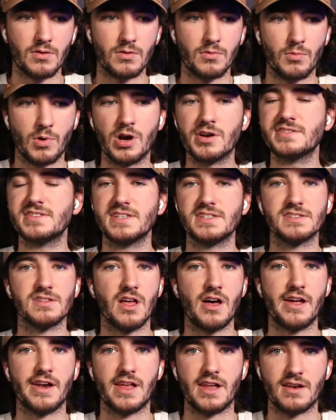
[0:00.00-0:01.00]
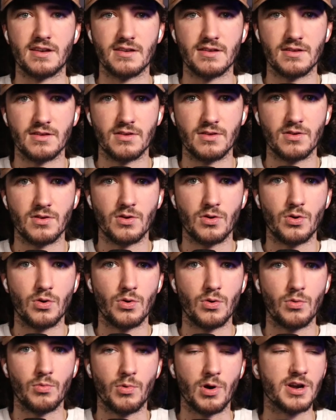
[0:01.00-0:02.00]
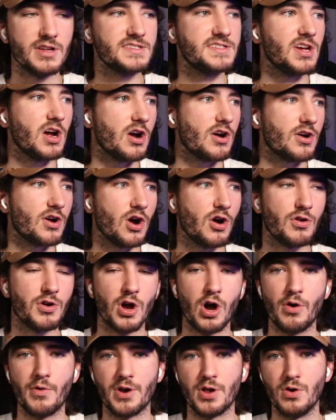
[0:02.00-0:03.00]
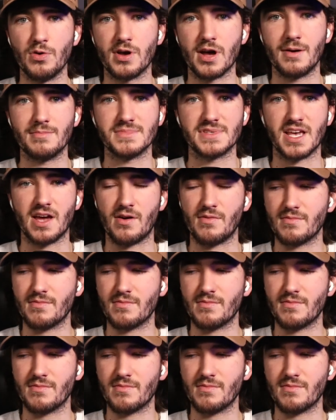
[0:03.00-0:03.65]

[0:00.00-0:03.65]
Where does he slot in? Where does Järnkrok go, and who comes out?